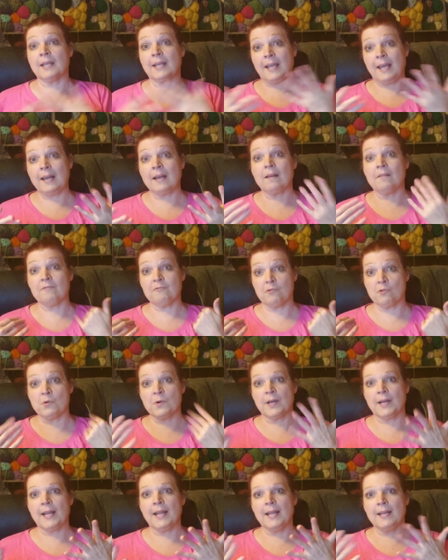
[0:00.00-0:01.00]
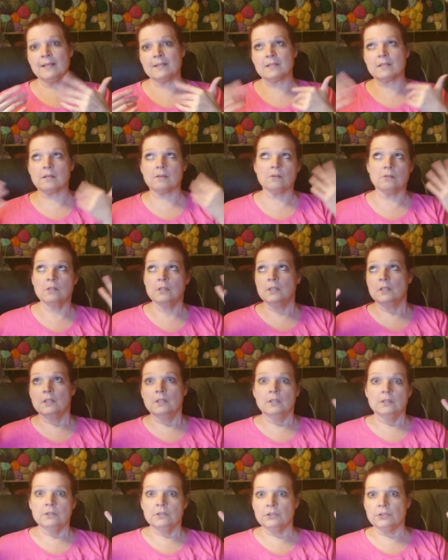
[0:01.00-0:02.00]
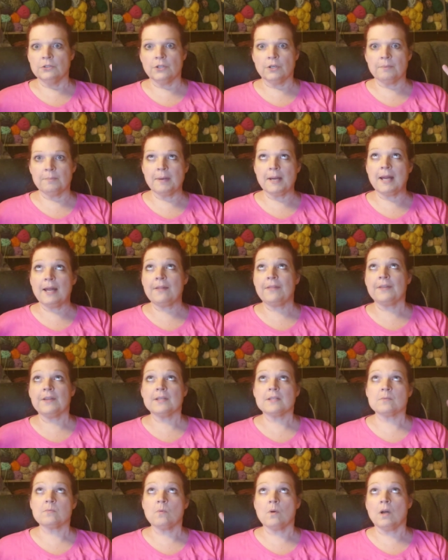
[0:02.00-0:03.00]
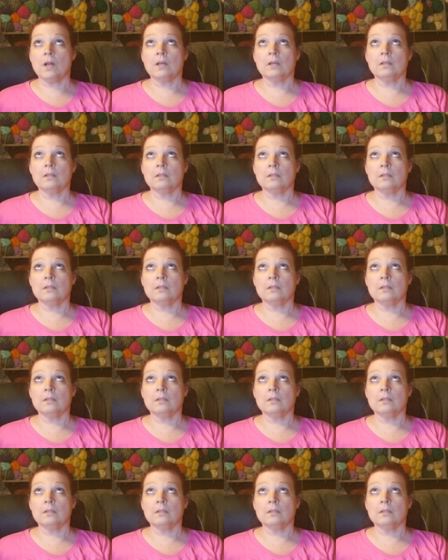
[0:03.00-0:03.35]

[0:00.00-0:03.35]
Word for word: Again, I'm 48, so do your math. It's what?